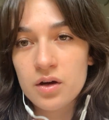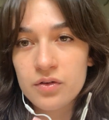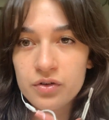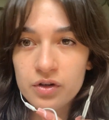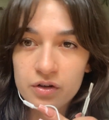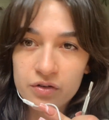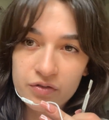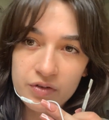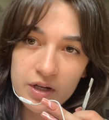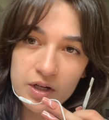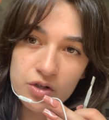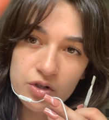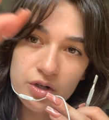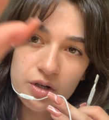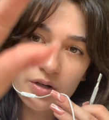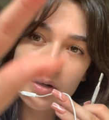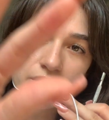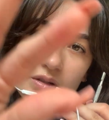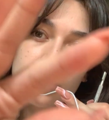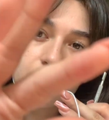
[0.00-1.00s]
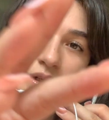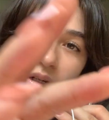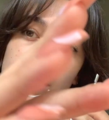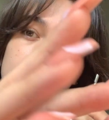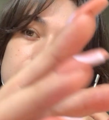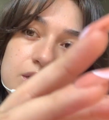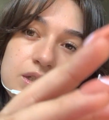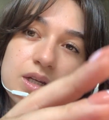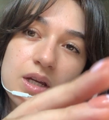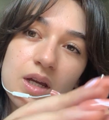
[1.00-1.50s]
of your features and
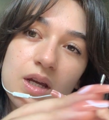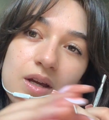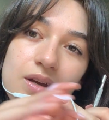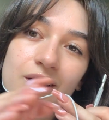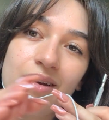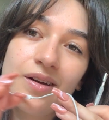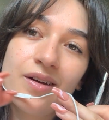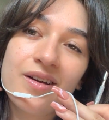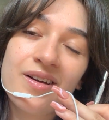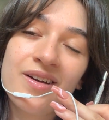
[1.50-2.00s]
see